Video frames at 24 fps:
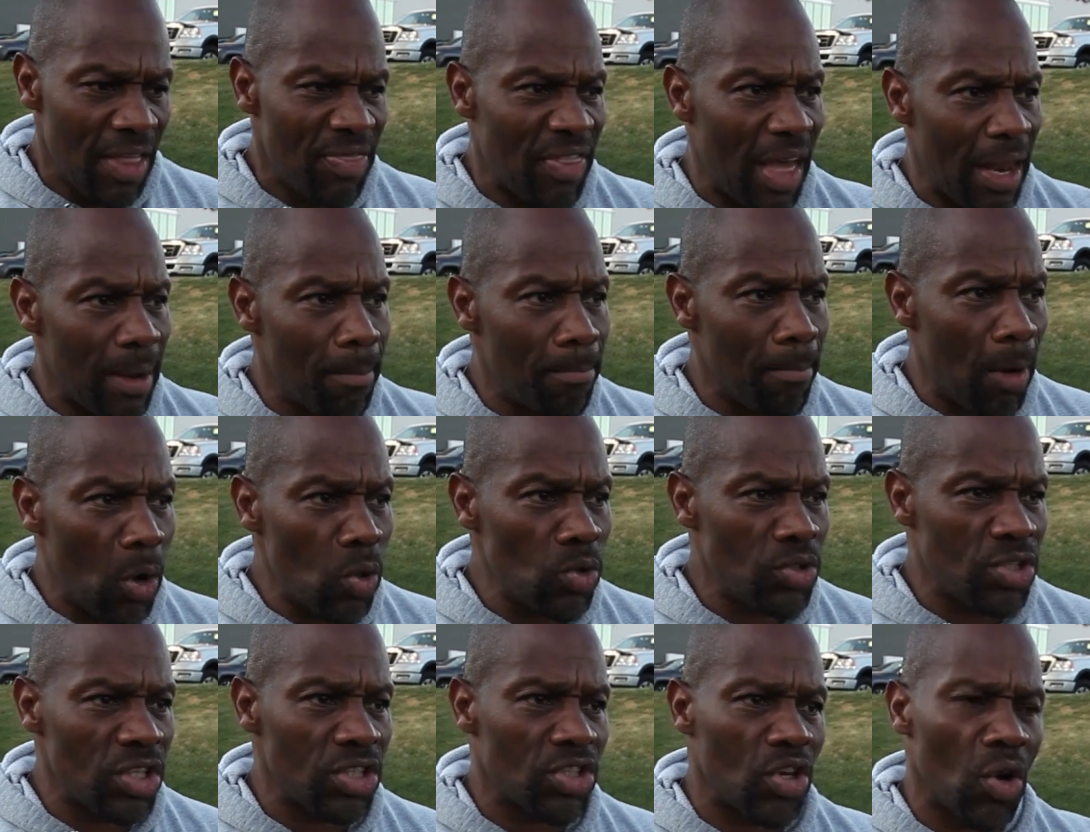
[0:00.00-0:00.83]
That
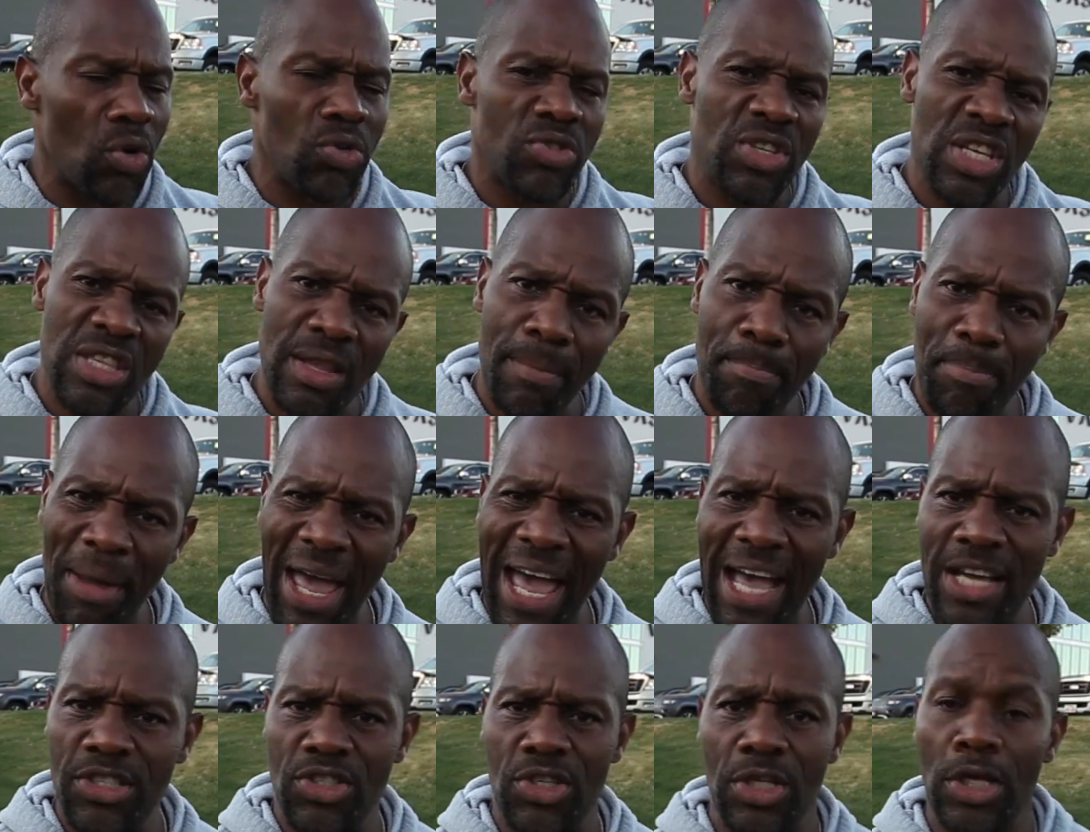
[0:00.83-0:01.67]
emotion turns into
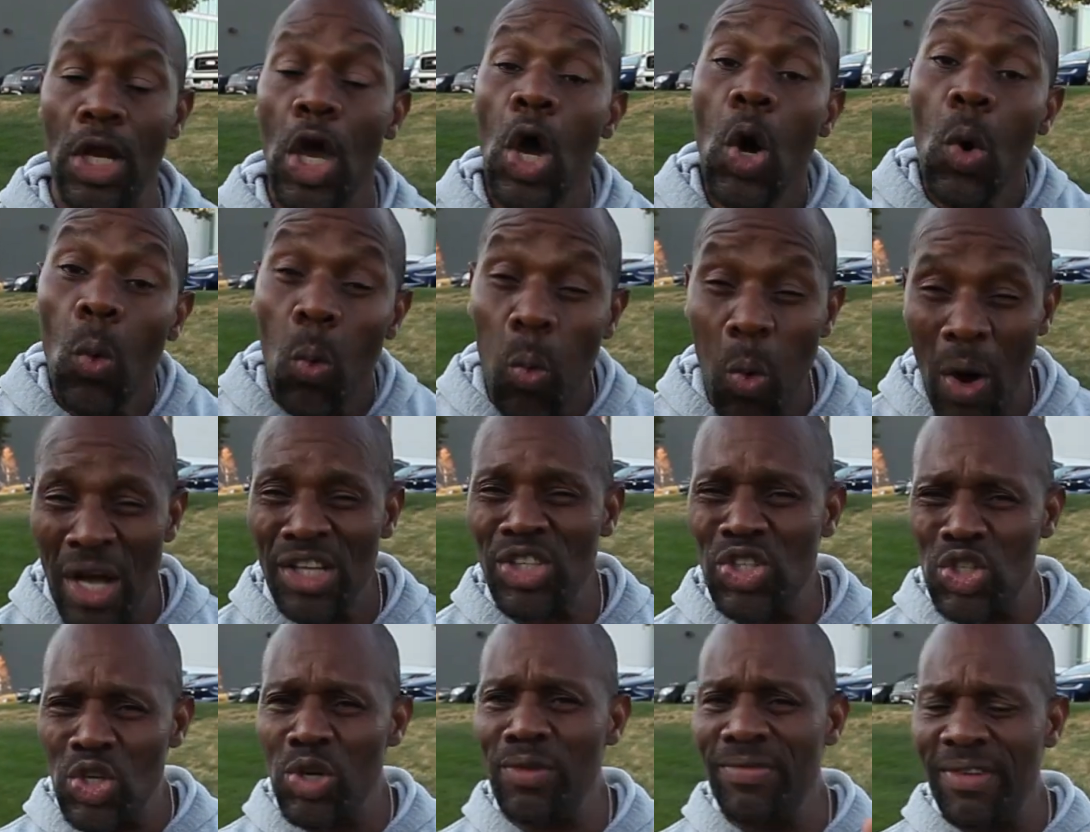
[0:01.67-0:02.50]
passion.
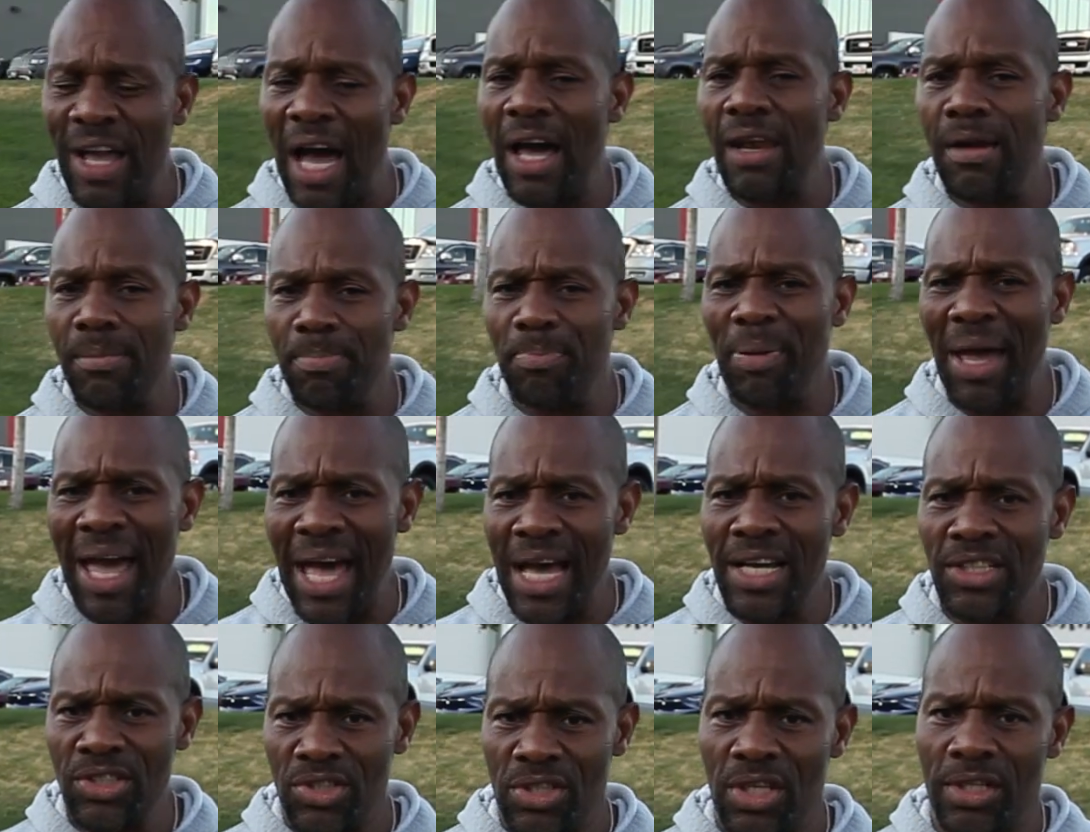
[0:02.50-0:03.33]
Once you've got a
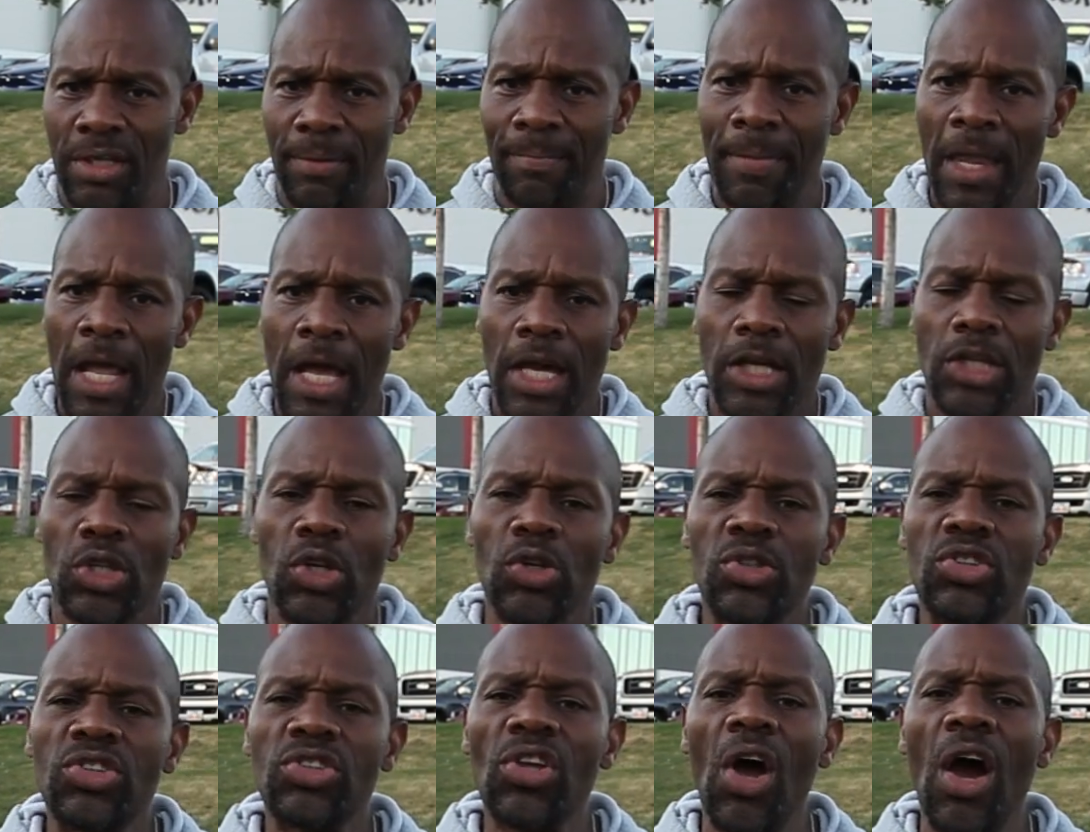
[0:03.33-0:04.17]
passion,
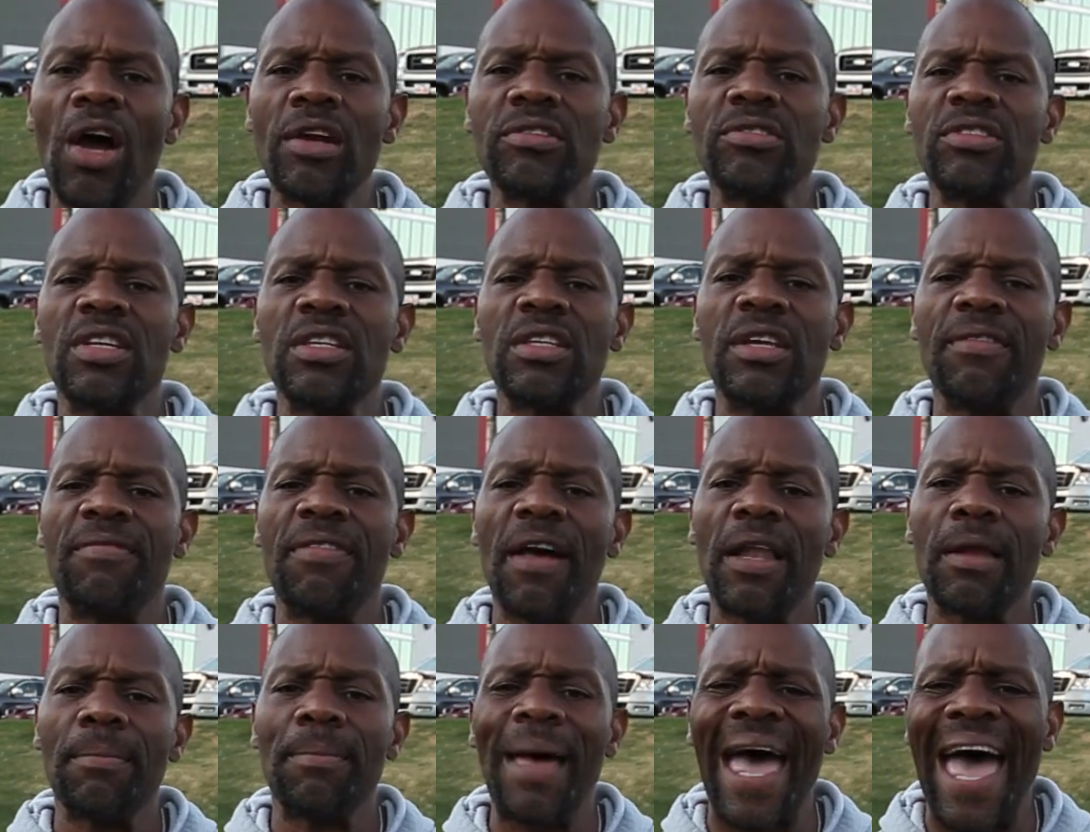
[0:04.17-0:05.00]
you start to
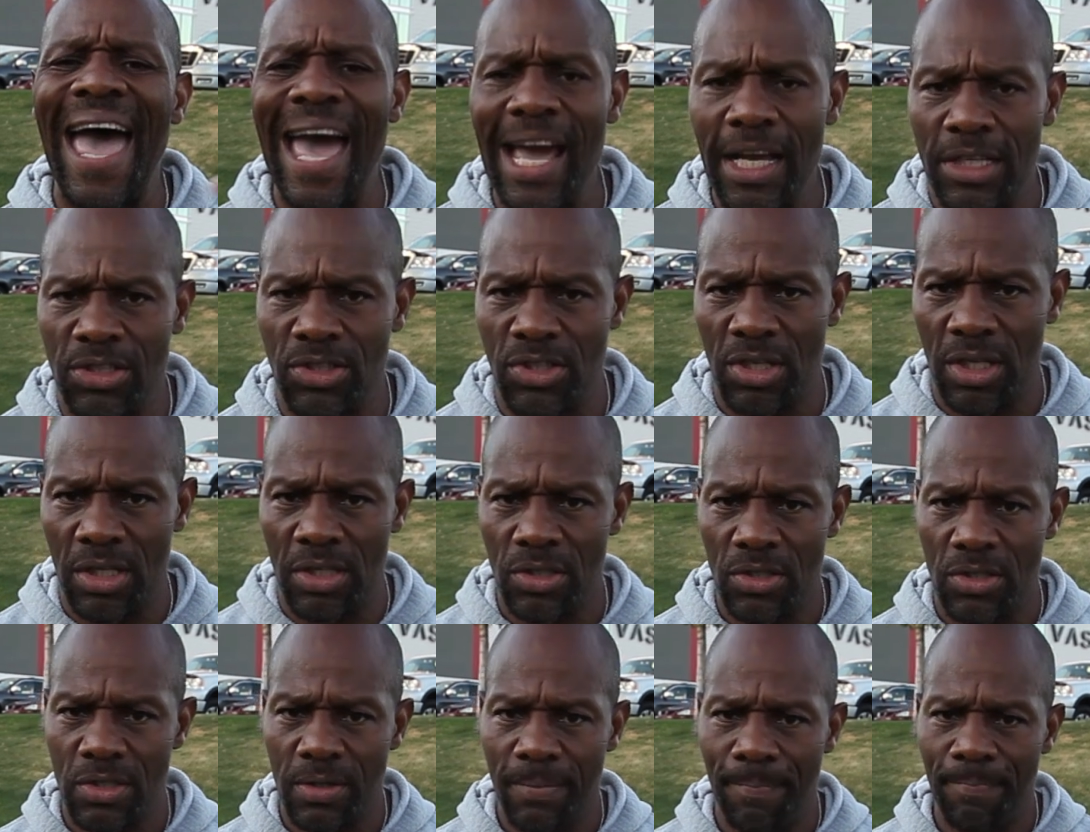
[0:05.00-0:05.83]
develop
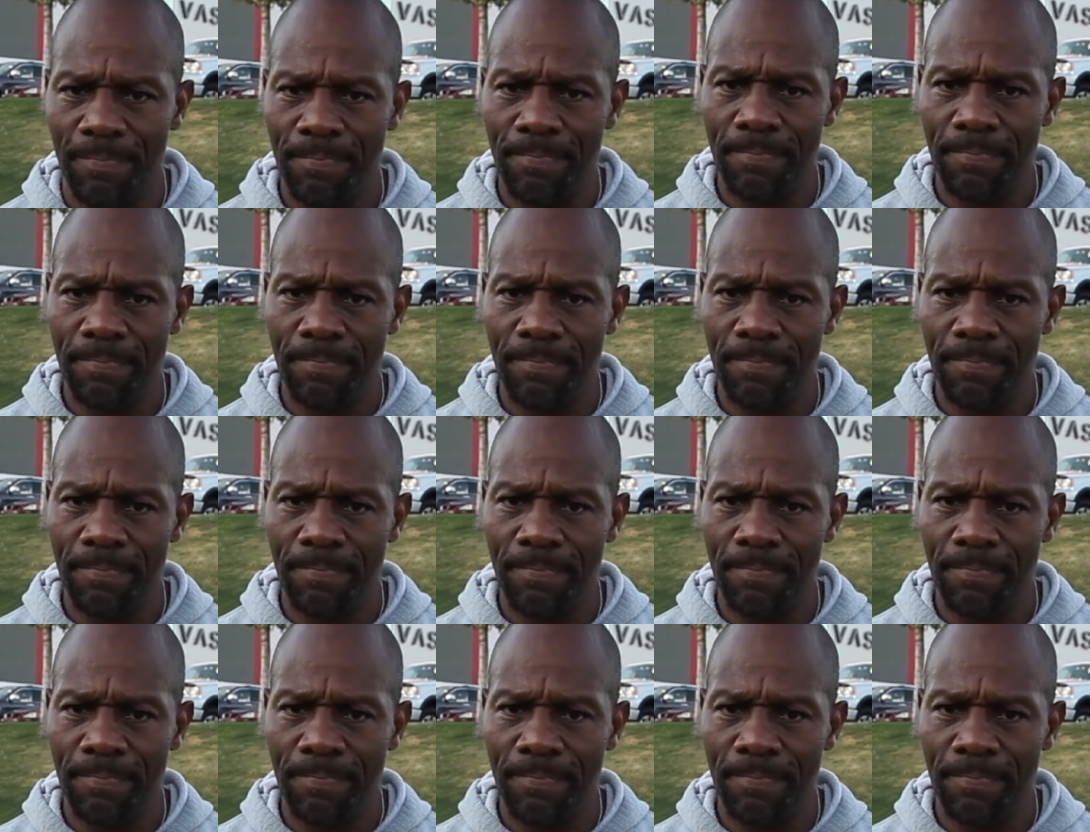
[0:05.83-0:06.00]
actions.